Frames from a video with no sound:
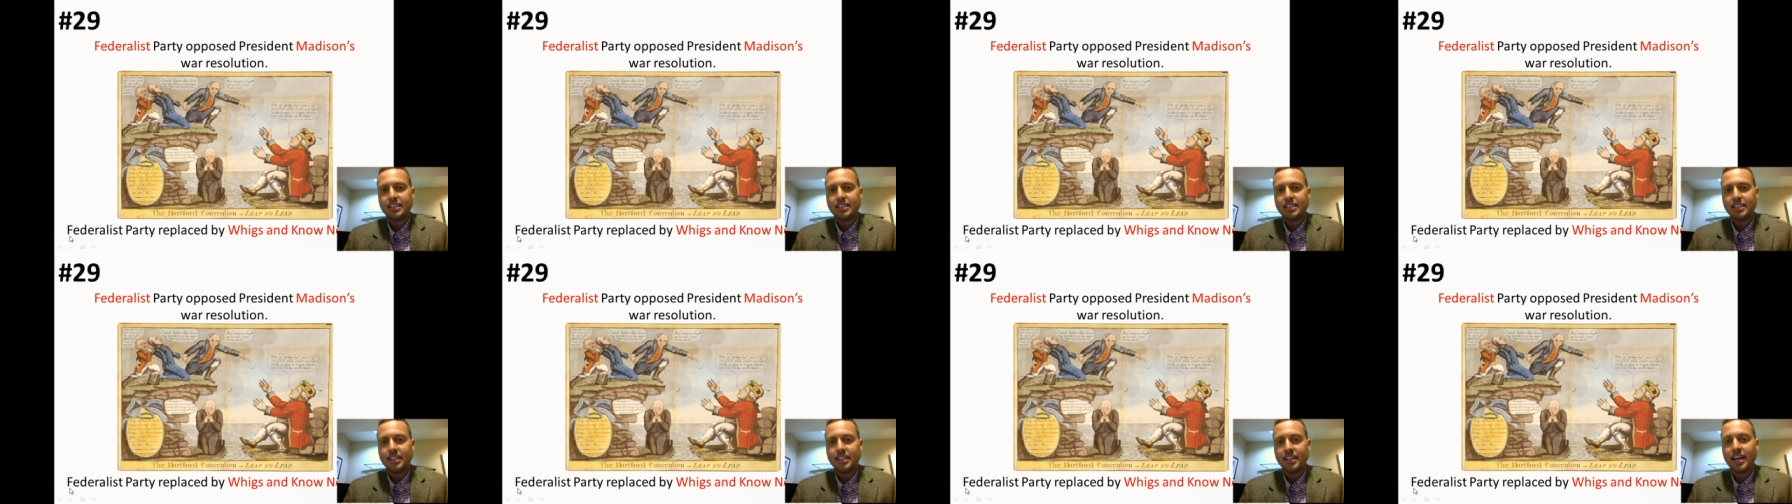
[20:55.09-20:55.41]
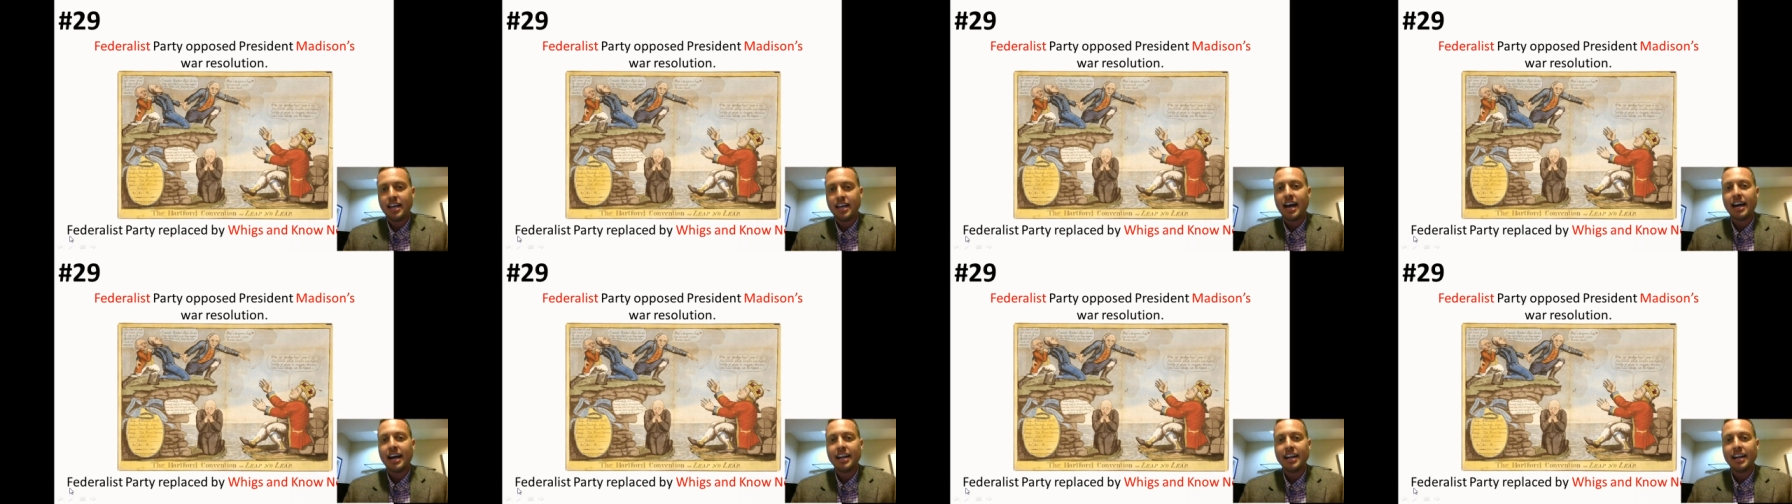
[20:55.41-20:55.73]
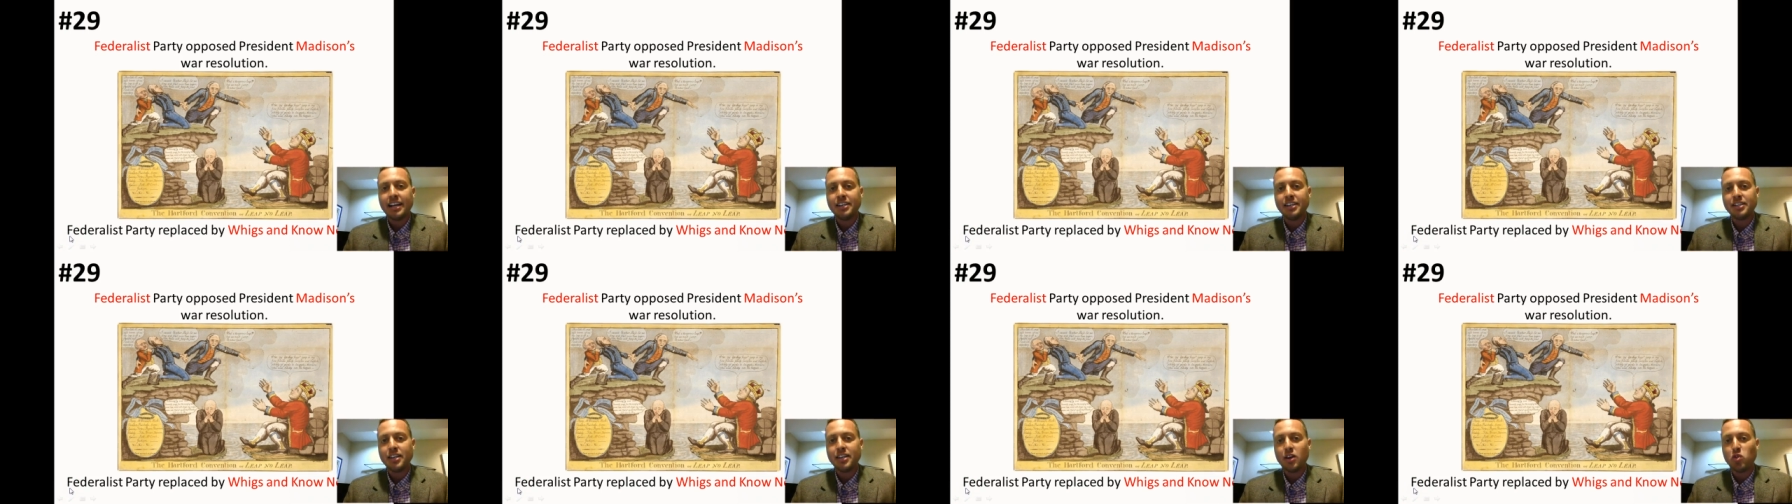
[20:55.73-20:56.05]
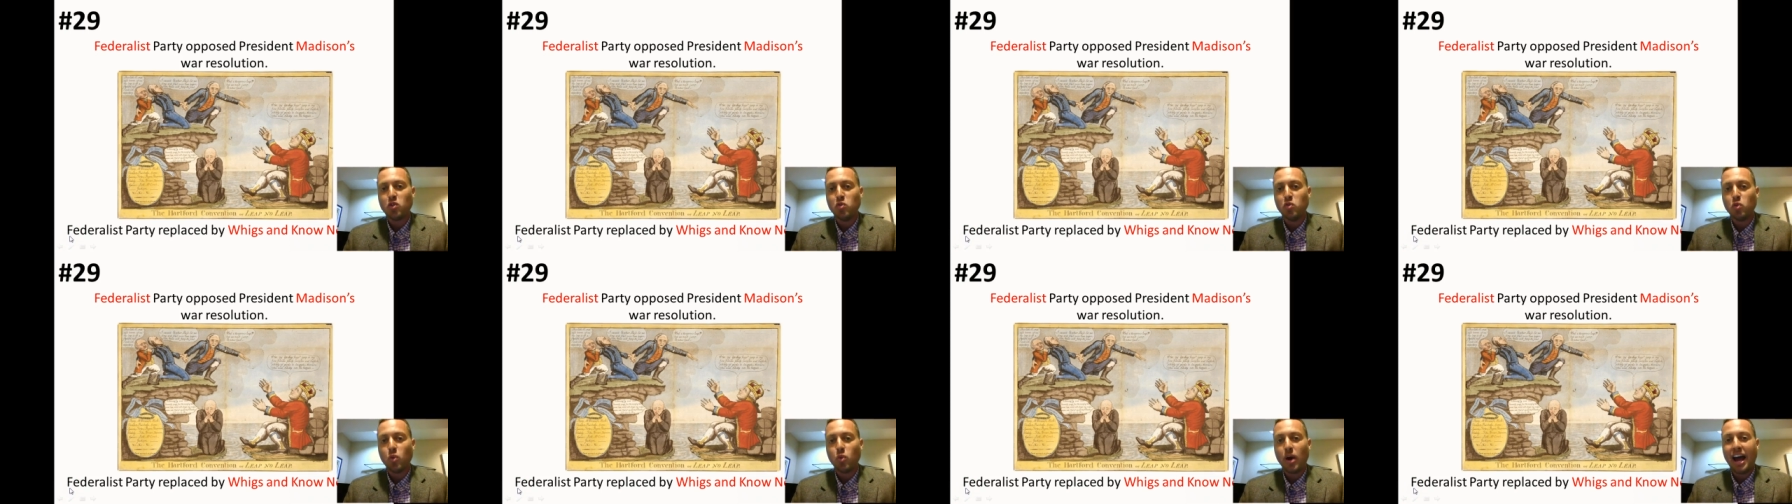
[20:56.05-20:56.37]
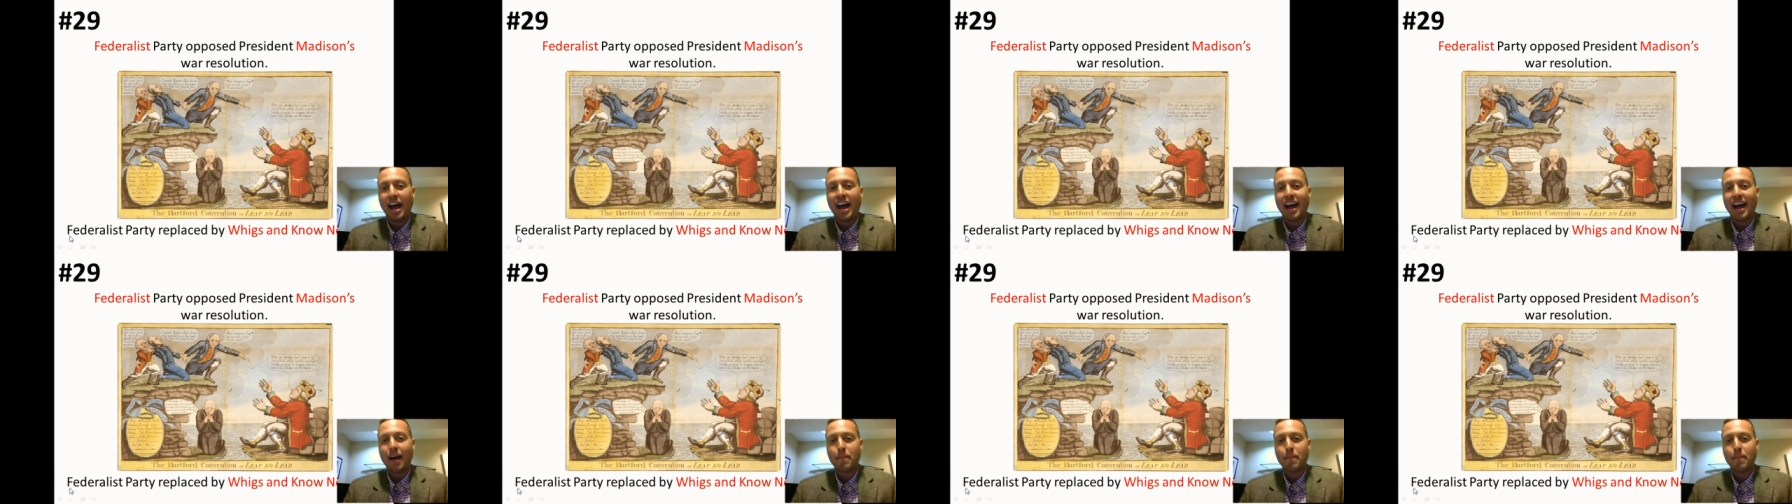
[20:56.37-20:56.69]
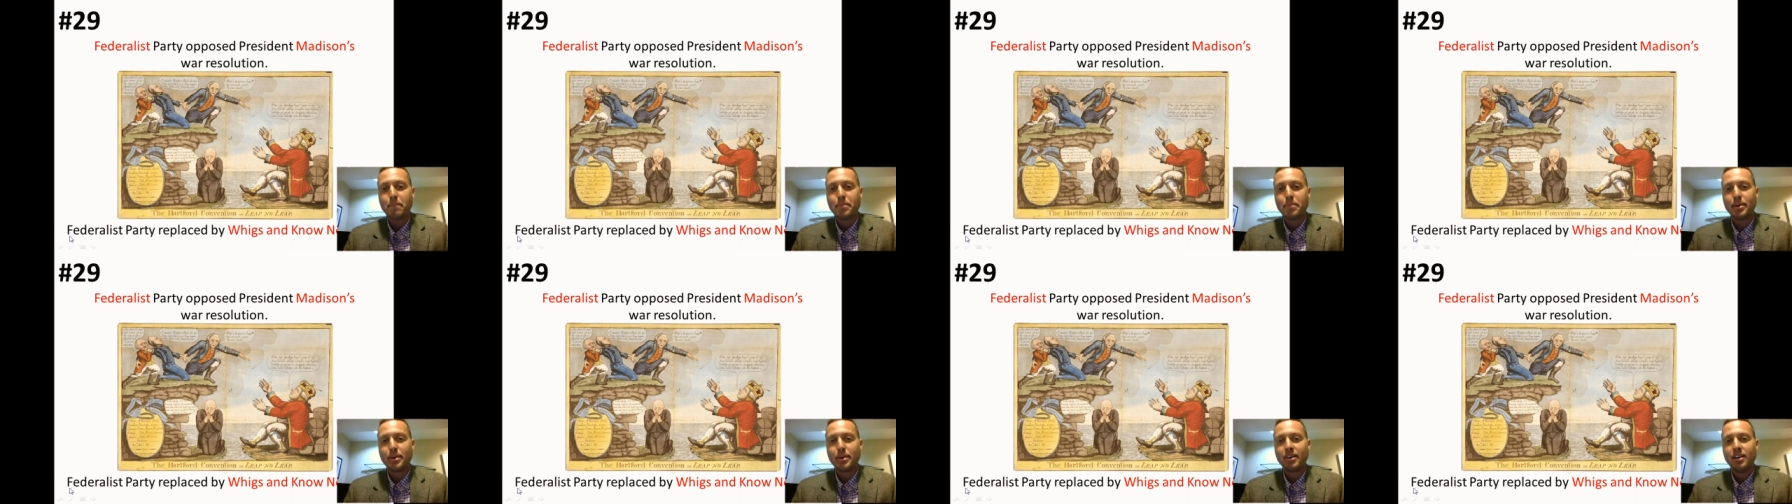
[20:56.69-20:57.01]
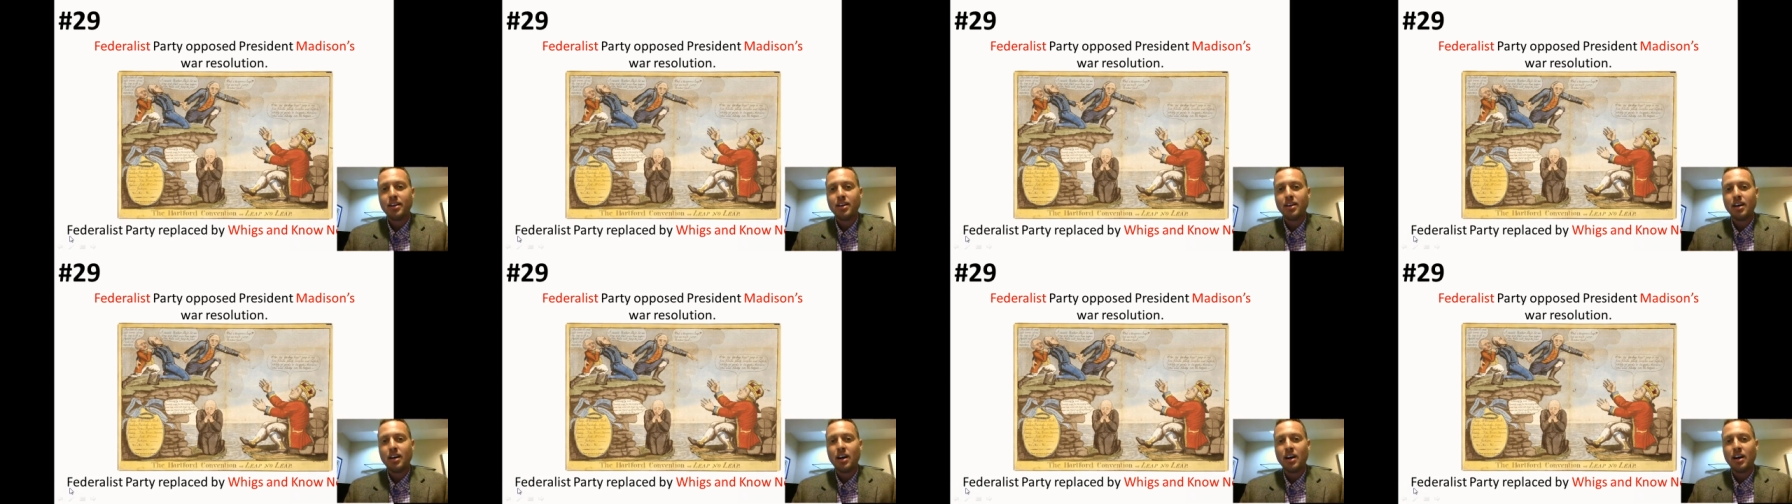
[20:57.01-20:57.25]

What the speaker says: that is a wrap. I